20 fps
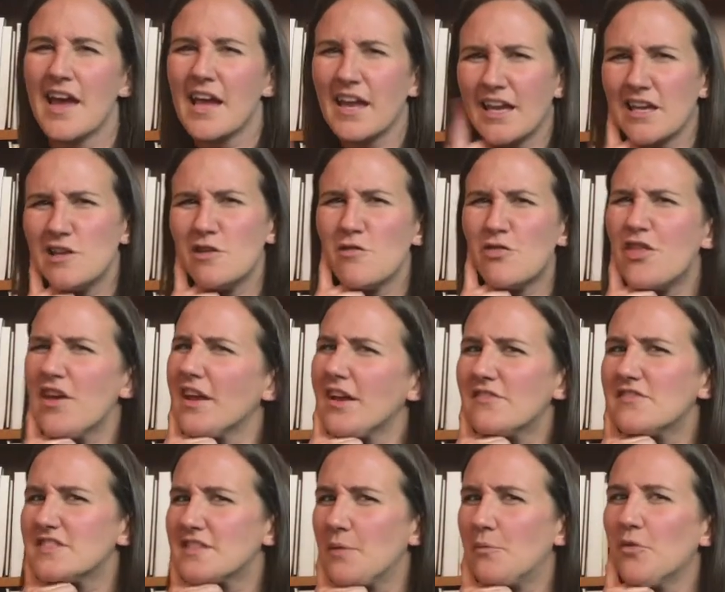Can you think of
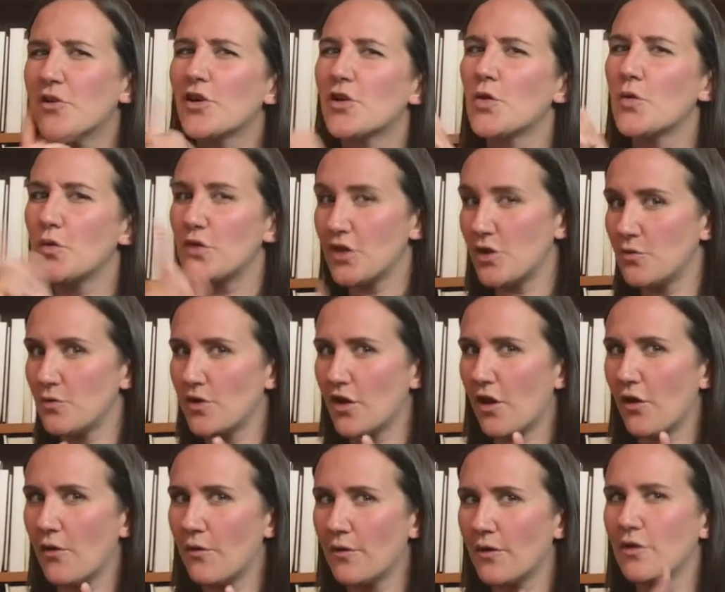someone who you
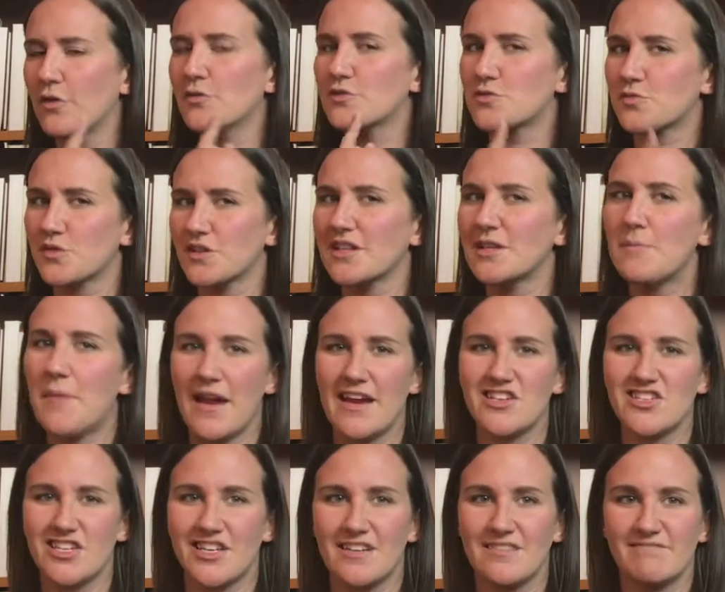know who's really
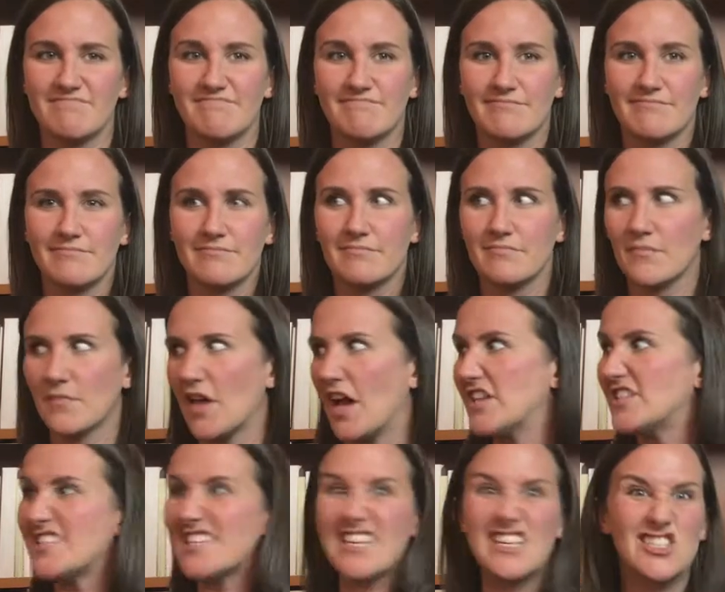patient? A
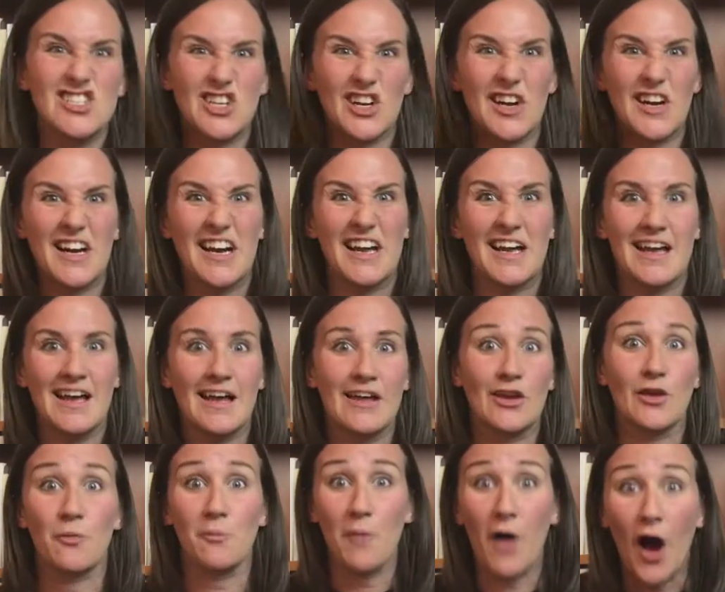teacher,
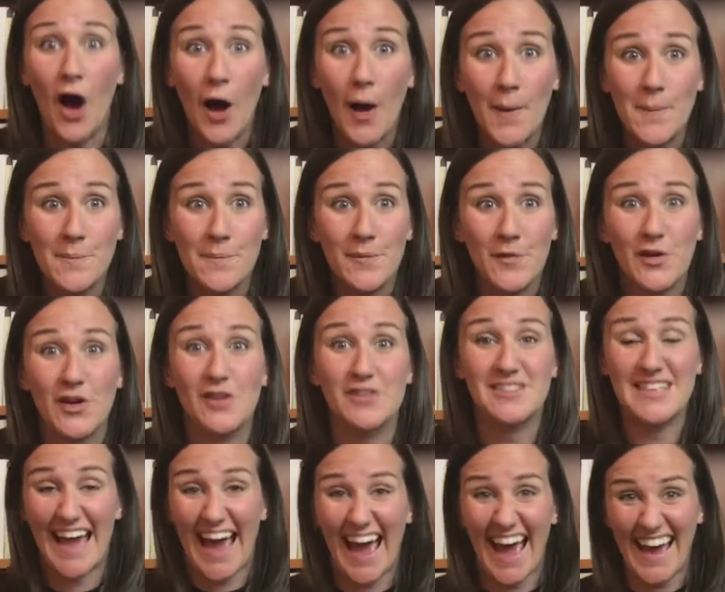your mom, your
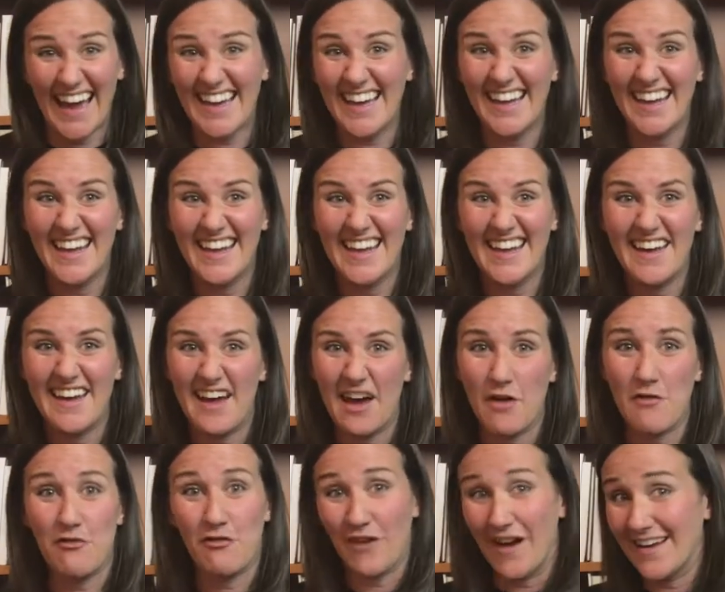dad,
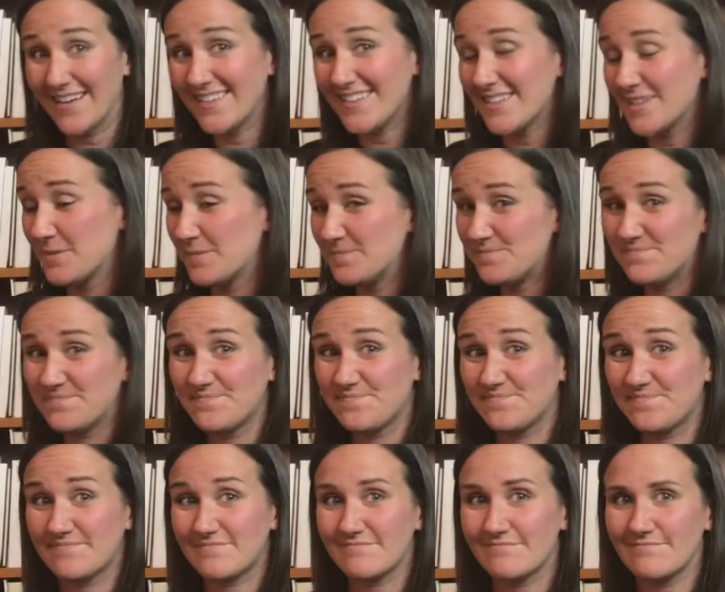a friend?
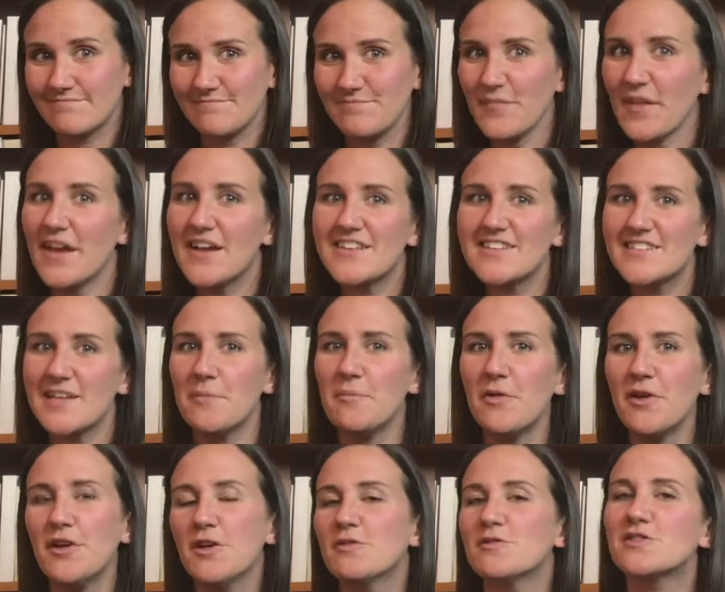
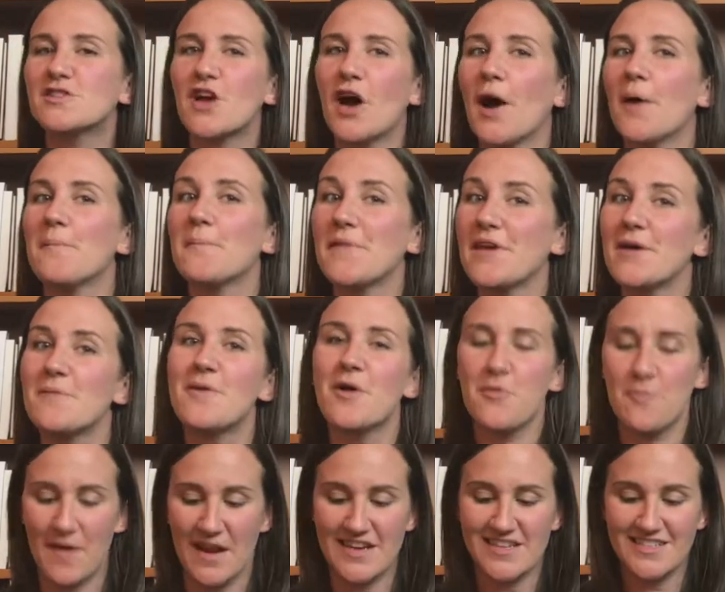Someone who's taught me
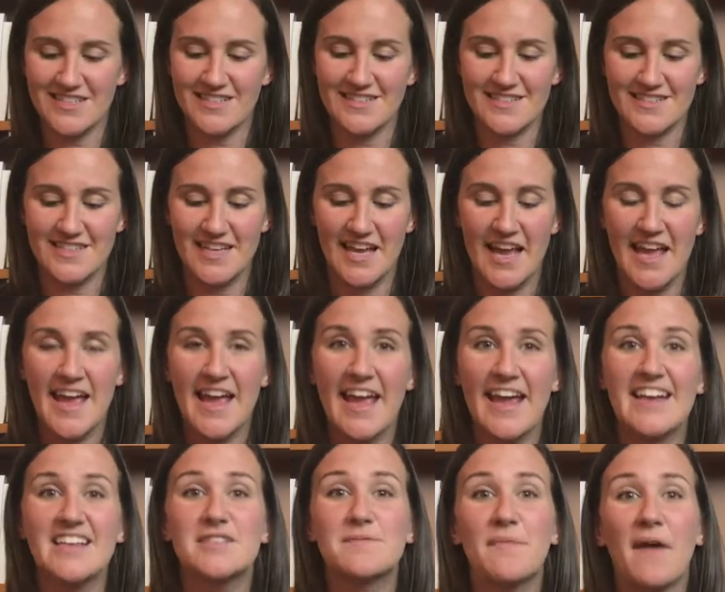about patience
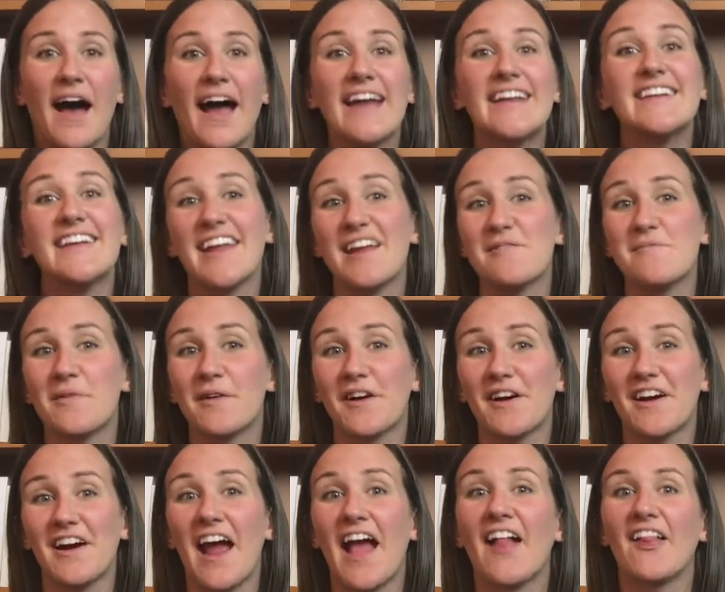is my
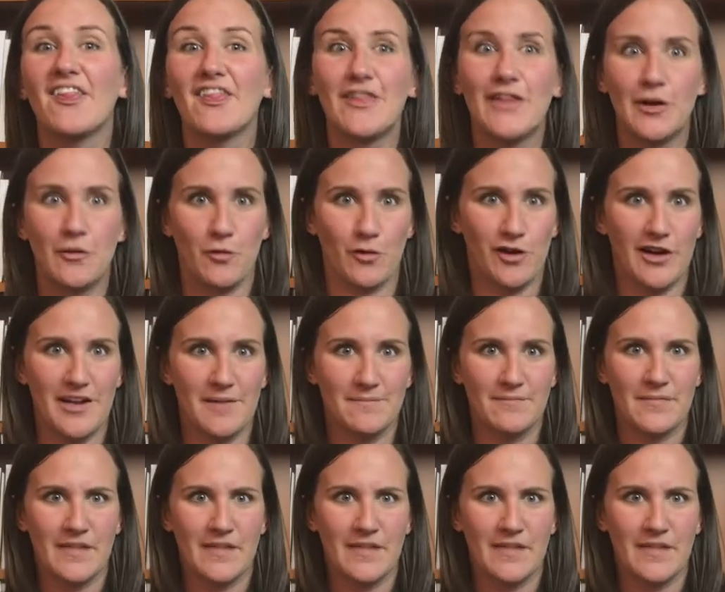neighbor, Leroy.